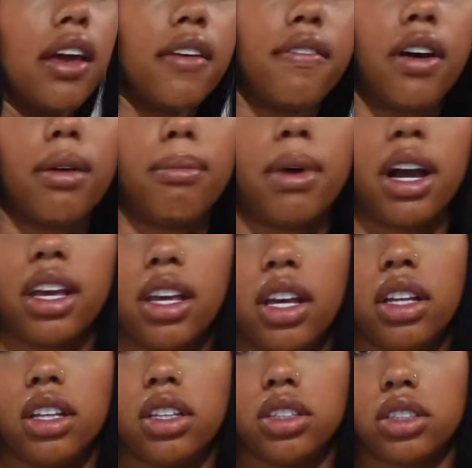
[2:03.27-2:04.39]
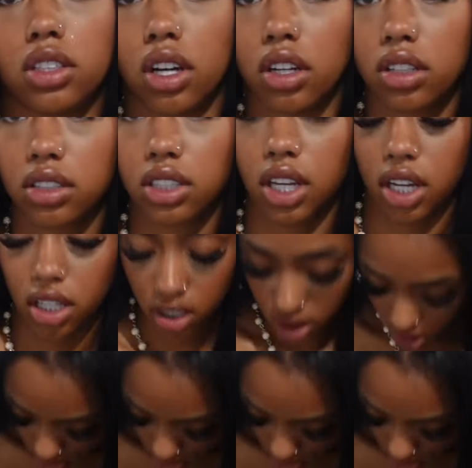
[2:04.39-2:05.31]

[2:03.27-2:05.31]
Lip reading: if I might get the skirt tailored a